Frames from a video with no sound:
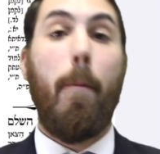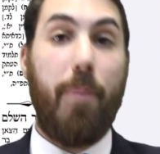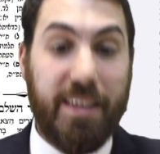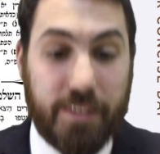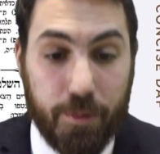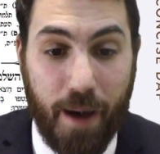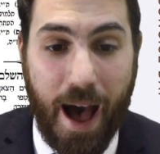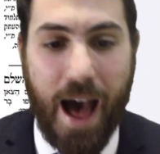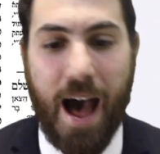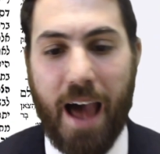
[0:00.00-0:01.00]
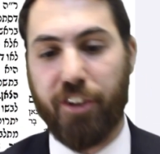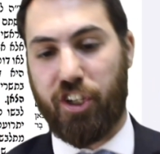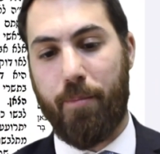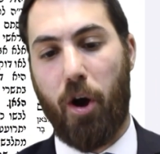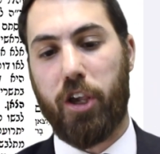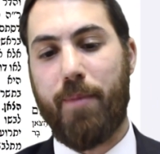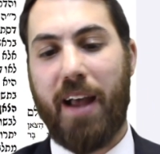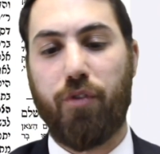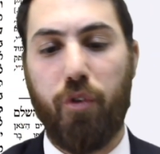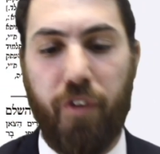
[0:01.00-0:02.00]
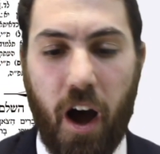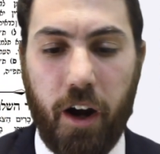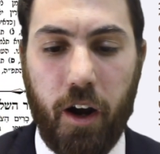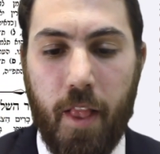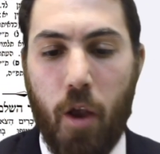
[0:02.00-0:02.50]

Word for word: Bizman shamakim yatuvar.